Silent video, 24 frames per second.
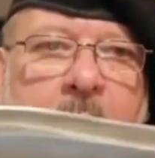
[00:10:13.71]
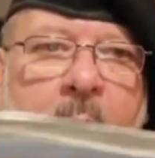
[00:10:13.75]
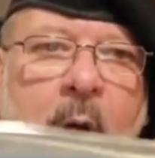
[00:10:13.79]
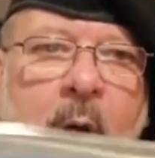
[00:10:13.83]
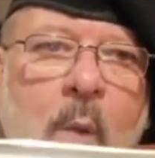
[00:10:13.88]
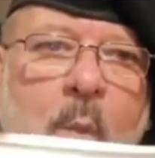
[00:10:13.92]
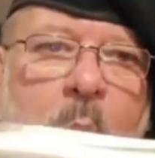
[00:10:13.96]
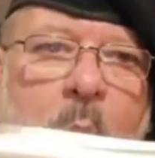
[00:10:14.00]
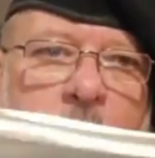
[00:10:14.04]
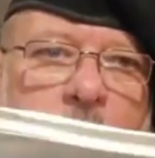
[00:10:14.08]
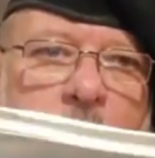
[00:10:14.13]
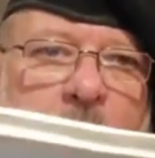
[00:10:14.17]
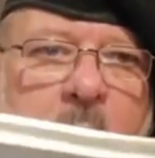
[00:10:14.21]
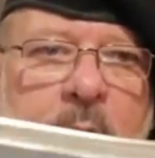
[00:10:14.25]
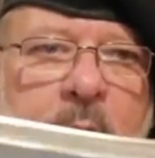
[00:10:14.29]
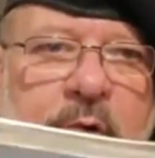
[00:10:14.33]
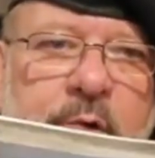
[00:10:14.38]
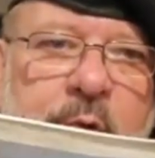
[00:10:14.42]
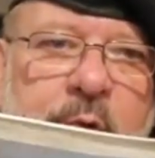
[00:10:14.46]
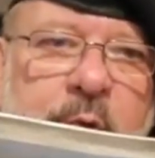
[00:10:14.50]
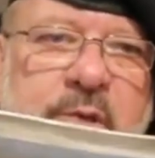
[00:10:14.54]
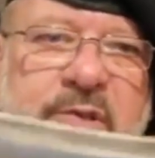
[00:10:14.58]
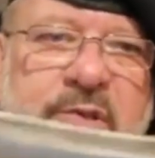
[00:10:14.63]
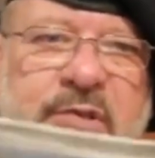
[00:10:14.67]
When we were
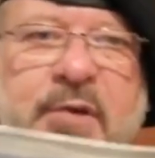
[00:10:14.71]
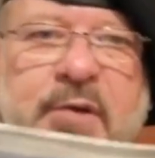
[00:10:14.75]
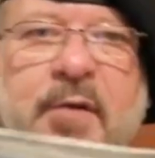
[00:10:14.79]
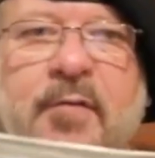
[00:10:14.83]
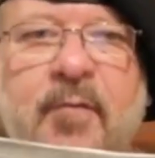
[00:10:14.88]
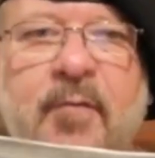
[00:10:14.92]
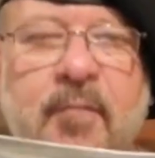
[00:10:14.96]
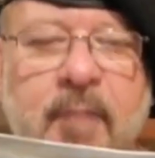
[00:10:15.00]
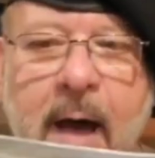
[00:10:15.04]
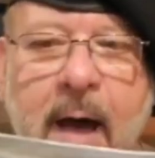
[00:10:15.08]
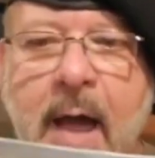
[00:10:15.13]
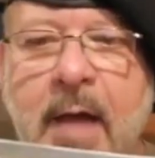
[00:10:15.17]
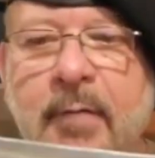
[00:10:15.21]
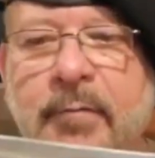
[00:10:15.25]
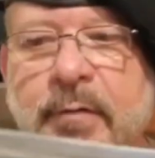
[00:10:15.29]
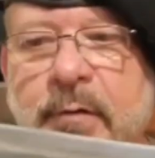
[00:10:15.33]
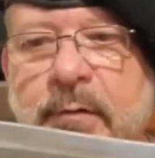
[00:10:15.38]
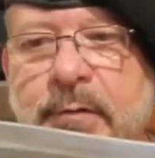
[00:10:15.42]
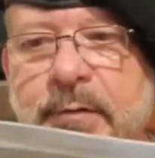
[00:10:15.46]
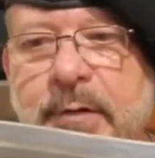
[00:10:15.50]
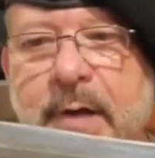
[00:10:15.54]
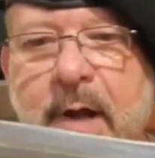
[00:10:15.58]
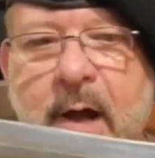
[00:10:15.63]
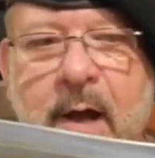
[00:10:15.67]
doing survival
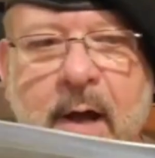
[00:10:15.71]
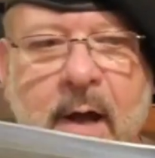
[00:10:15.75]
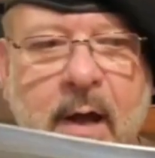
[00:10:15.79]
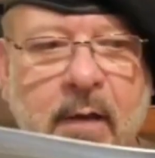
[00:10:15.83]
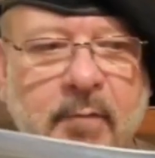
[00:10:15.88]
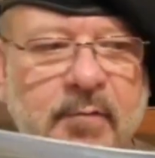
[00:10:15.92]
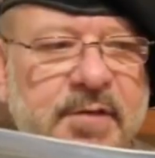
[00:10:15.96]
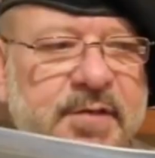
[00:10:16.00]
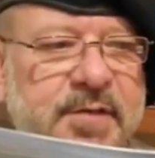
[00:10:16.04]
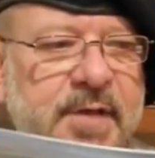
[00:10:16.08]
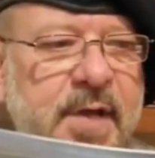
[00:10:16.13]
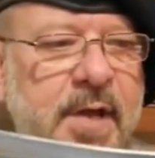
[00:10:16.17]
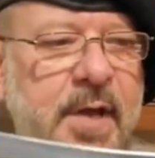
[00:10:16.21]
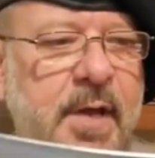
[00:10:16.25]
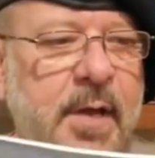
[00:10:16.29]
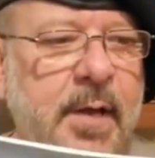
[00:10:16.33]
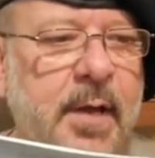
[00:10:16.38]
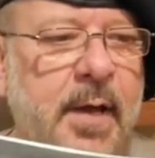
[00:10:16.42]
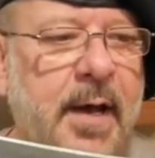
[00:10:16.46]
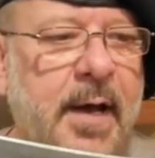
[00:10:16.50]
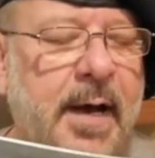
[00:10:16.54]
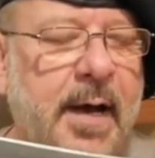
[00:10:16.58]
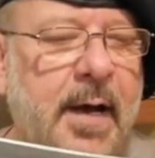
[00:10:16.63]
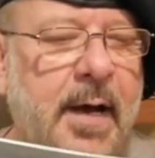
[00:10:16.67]
knives,
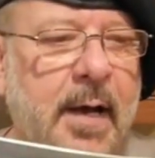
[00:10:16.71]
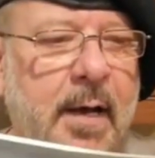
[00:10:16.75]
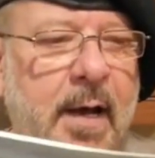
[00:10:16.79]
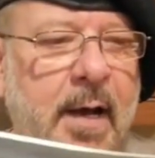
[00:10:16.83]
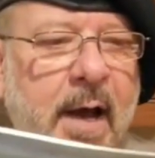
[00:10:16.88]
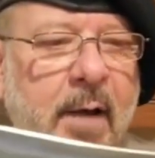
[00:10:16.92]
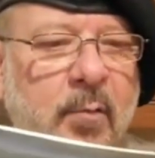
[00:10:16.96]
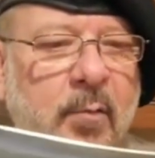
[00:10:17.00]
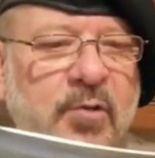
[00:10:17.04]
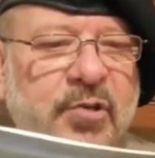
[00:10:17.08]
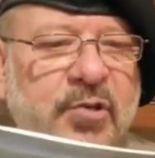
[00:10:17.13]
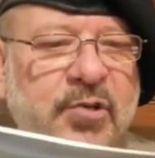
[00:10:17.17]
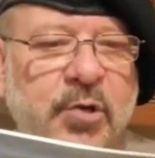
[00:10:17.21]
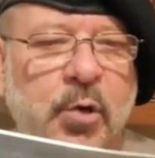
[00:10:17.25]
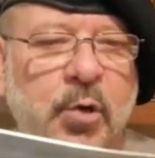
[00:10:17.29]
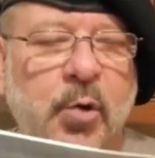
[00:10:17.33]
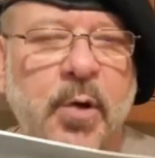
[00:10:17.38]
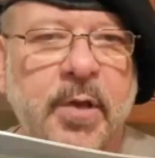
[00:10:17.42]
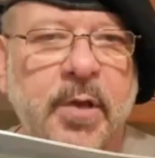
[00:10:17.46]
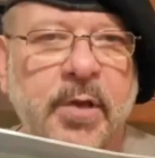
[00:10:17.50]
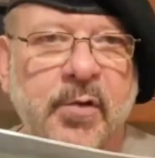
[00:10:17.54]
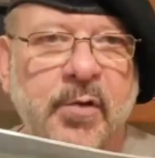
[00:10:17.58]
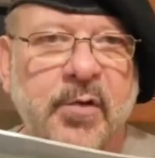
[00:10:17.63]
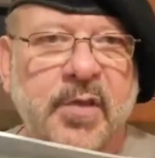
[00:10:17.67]
I was
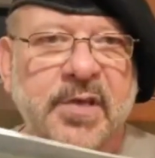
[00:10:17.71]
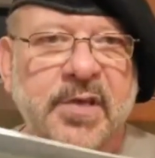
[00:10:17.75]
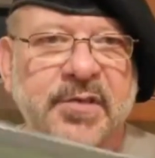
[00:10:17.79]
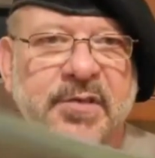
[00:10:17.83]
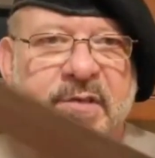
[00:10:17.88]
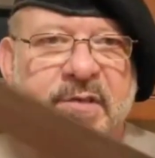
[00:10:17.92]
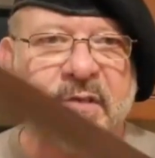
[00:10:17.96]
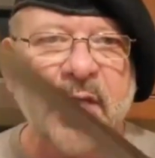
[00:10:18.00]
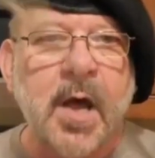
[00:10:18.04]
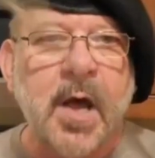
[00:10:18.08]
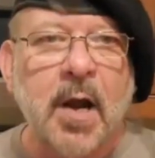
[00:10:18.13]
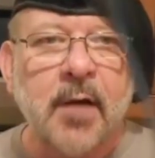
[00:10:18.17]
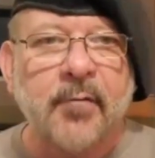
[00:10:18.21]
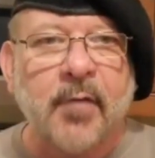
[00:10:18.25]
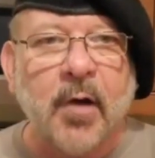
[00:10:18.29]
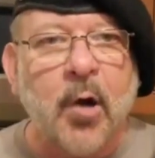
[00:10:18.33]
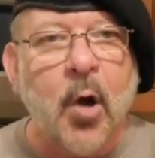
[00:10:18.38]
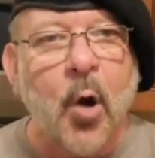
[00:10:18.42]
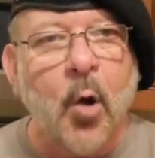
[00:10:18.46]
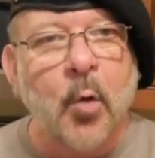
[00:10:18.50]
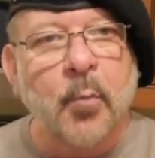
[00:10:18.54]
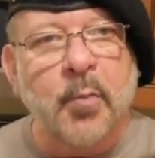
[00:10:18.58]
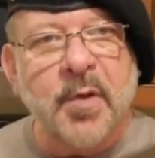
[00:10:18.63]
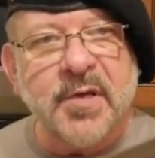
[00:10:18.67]
showing you, this is kind of a
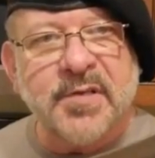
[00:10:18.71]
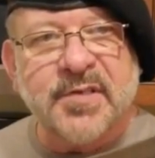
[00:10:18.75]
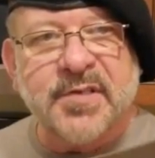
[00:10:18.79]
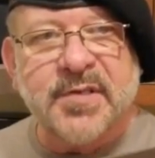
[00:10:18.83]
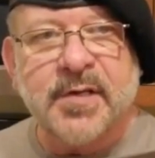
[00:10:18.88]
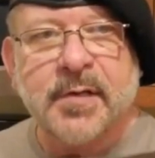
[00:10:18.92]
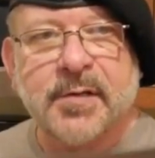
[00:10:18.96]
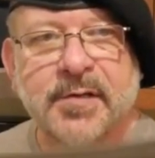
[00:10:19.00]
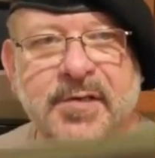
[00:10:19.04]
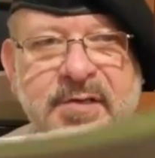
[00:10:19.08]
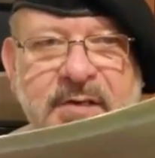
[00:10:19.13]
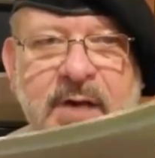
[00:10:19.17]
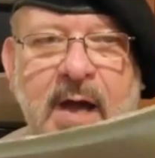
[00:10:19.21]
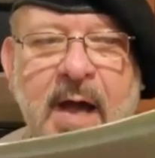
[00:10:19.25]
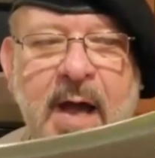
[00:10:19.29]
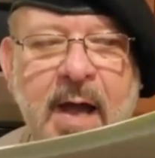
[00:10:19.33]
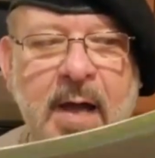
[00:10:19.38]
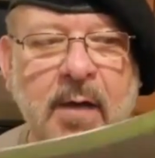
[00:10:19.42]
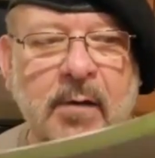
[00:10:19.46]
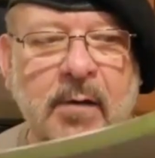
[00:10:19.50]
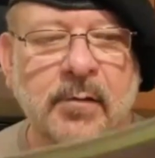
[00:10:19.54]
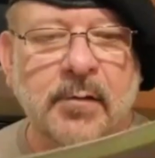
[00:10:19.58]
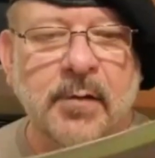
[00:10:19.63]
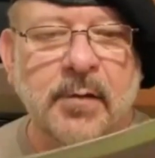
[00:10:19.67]
copa
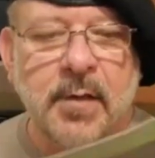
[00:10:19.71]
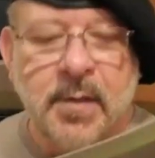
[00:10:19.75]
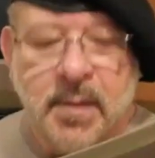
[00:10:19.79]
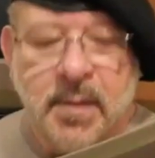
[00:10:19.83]
style.